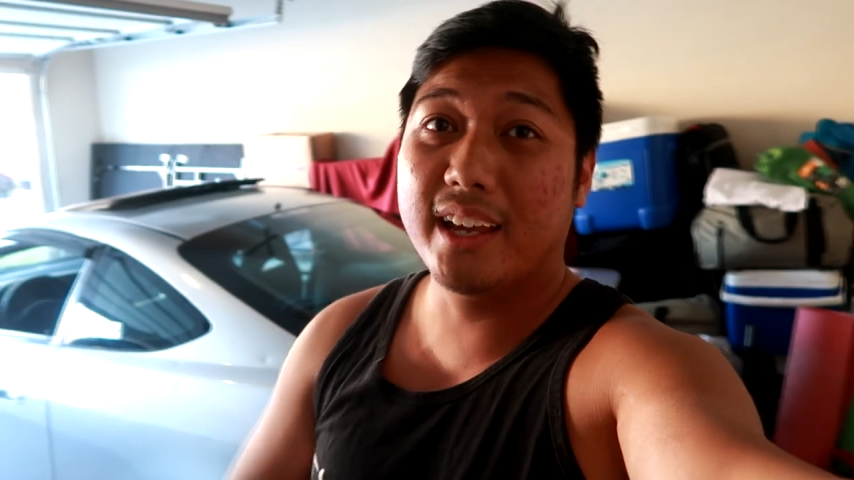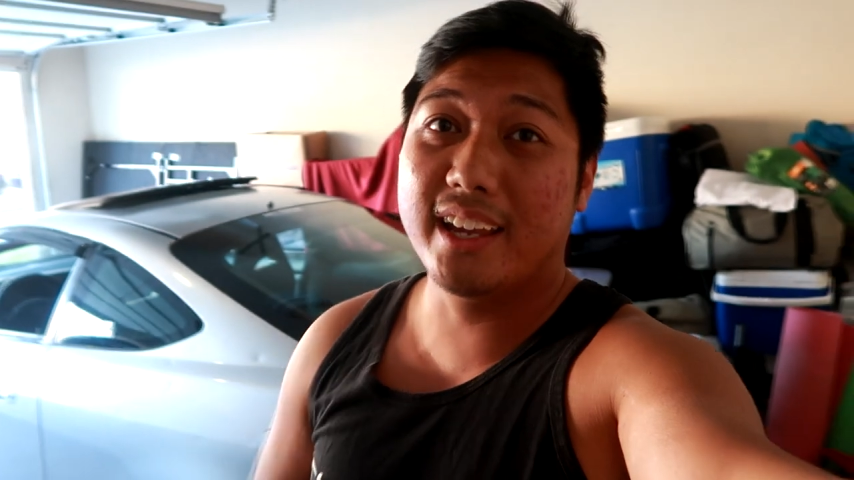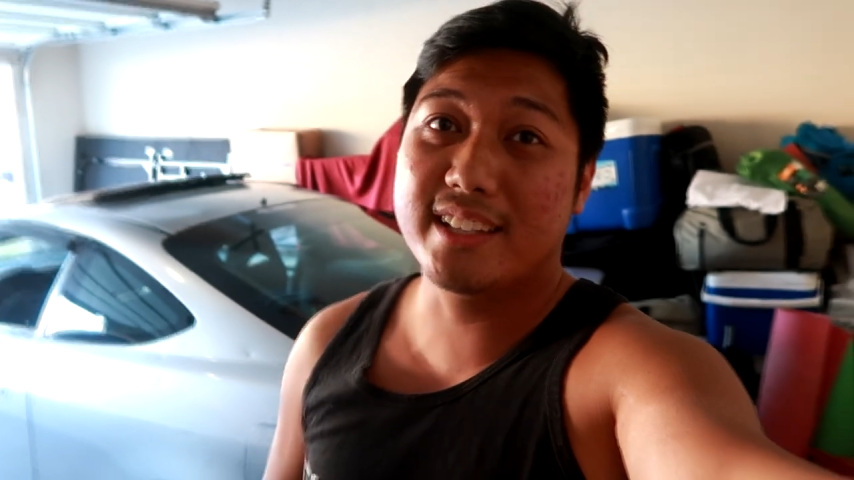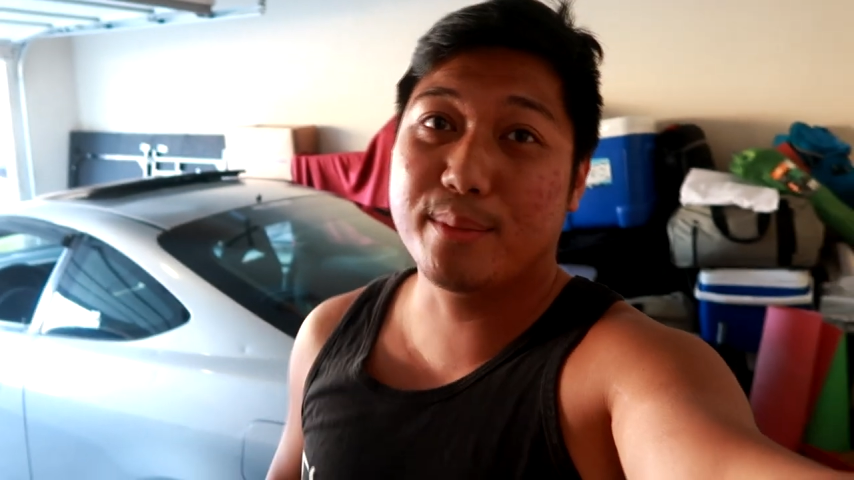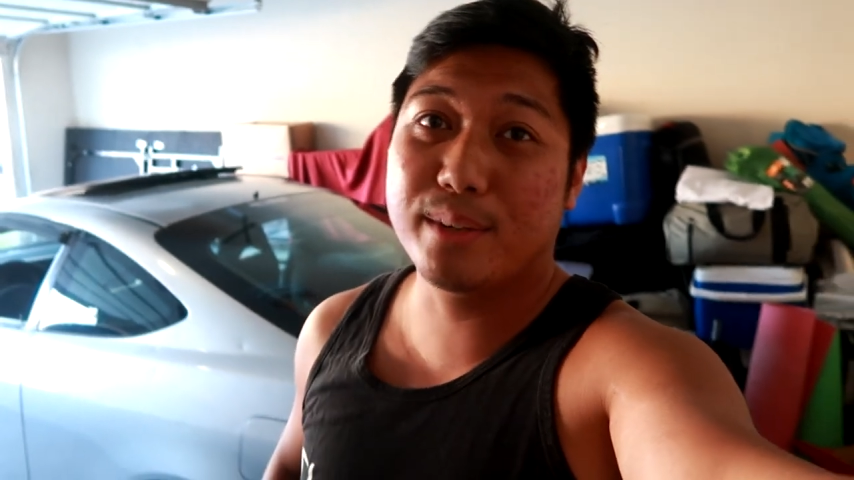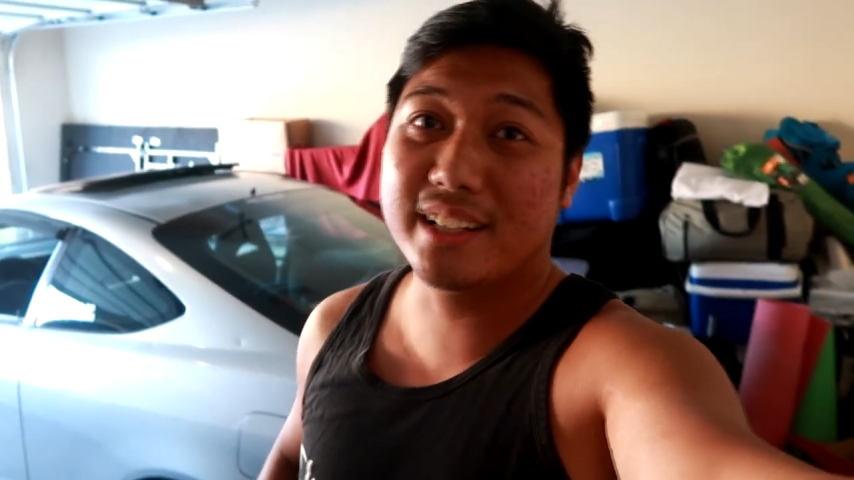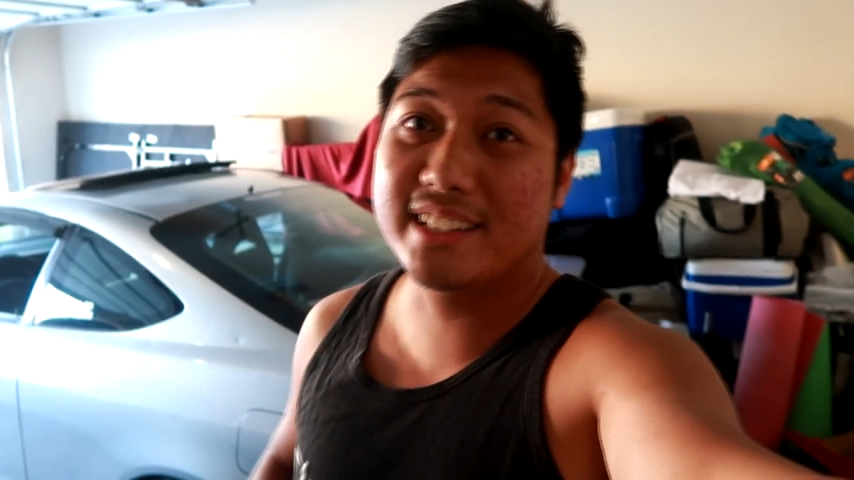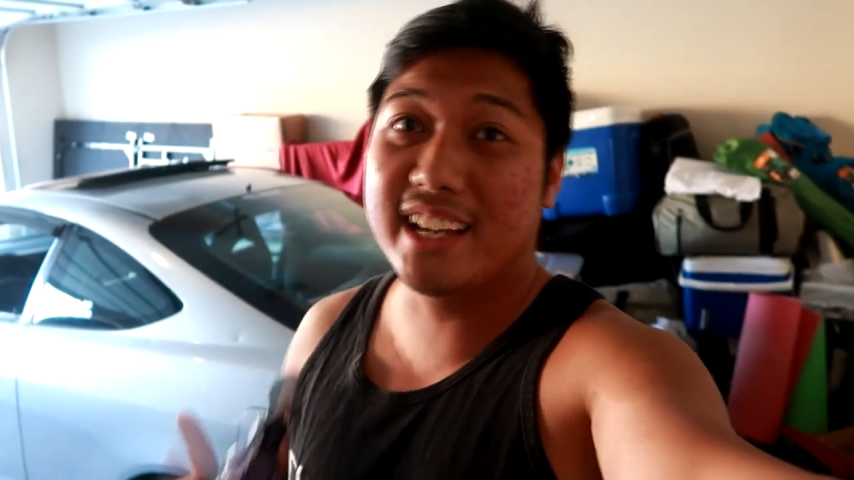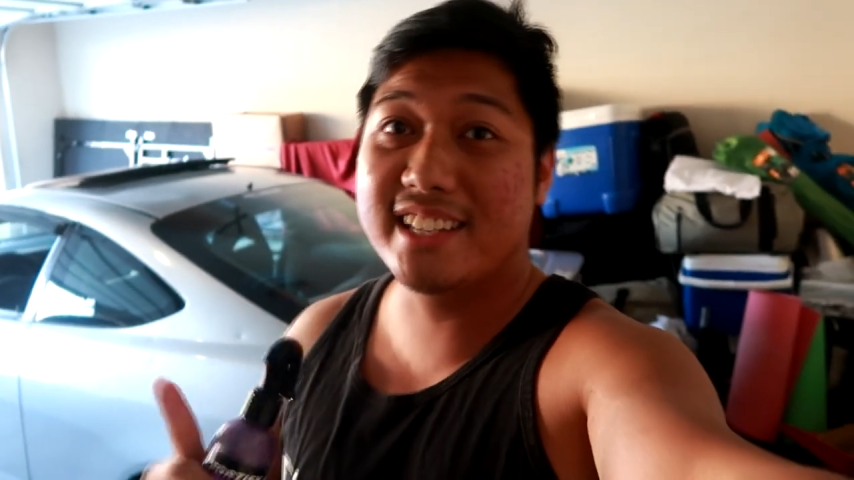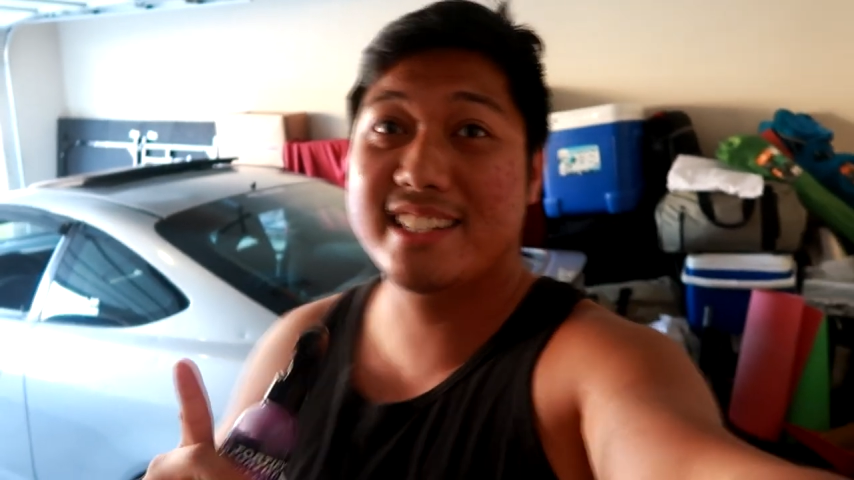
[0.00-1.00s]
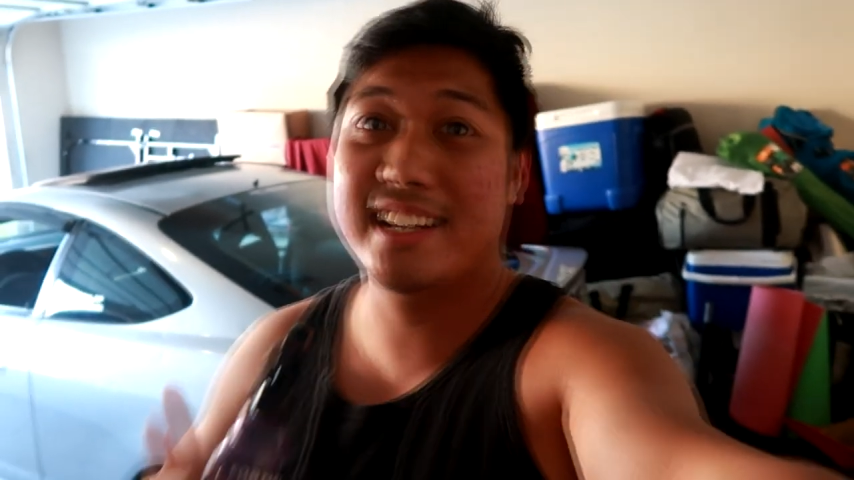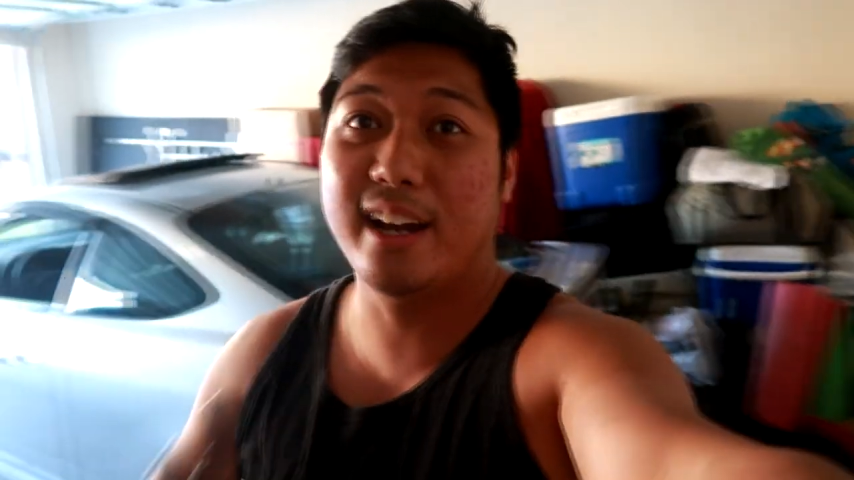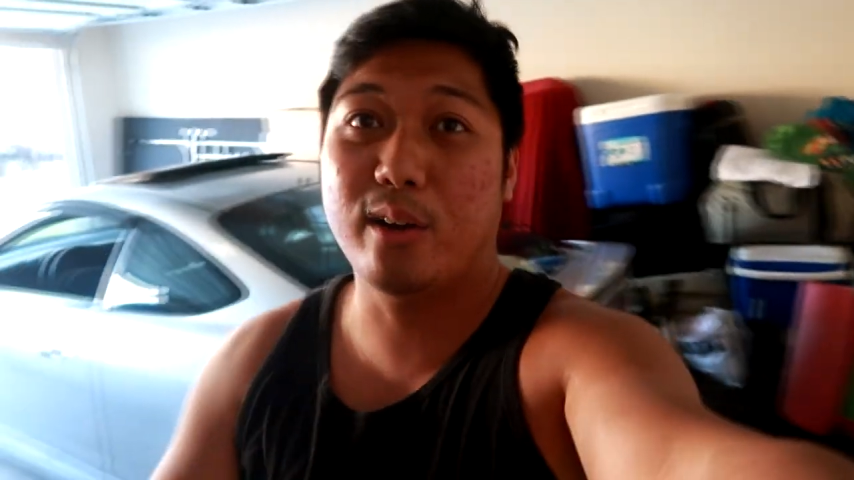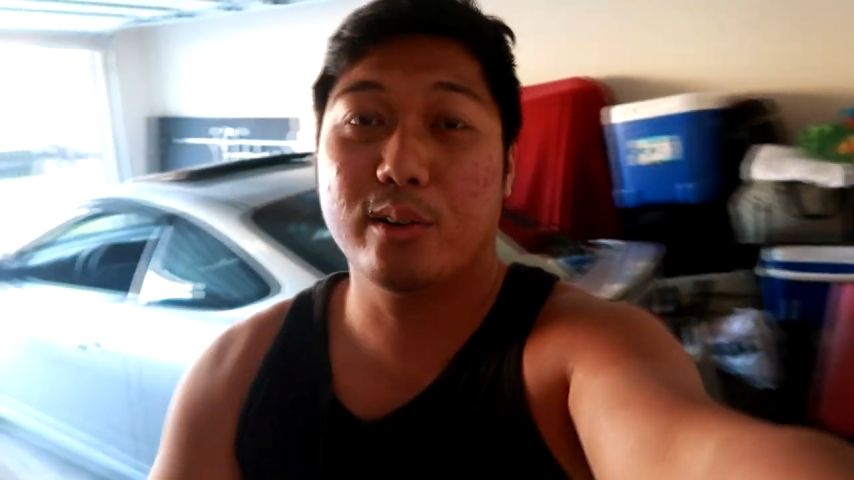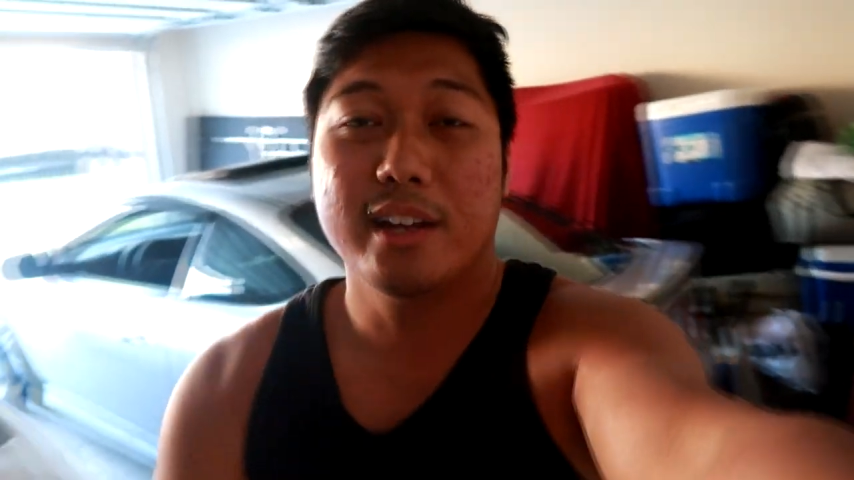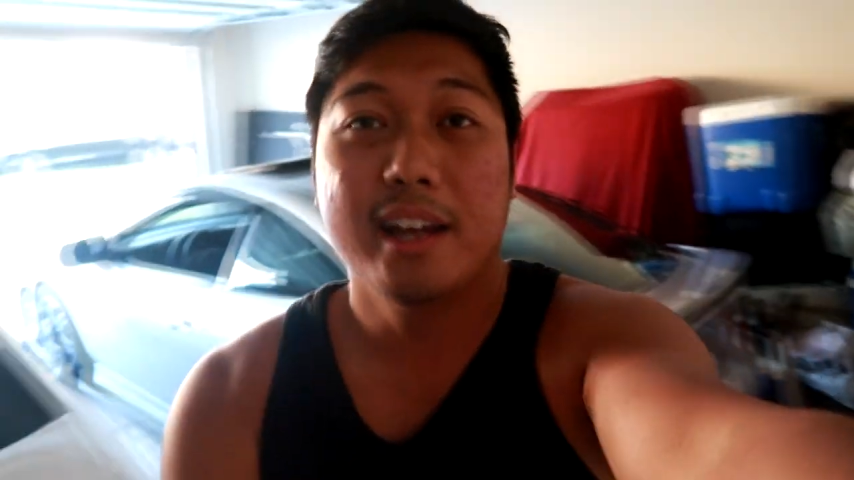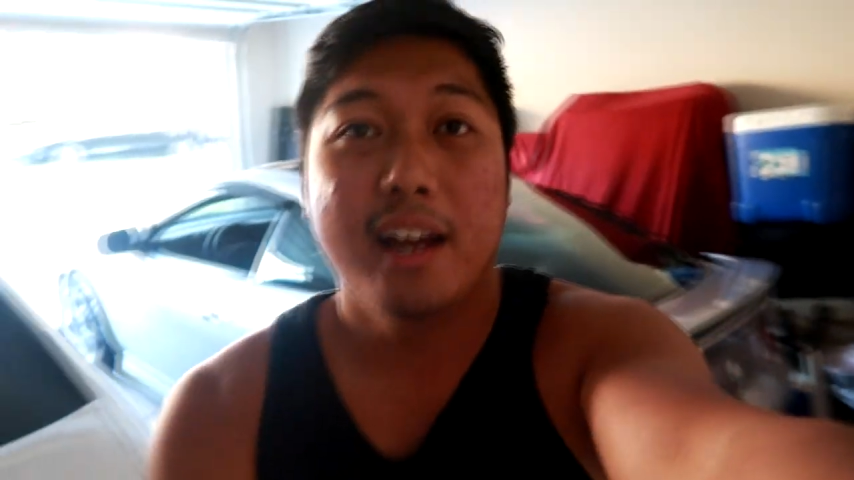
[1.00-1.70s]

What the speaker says: is I'm going to test it out.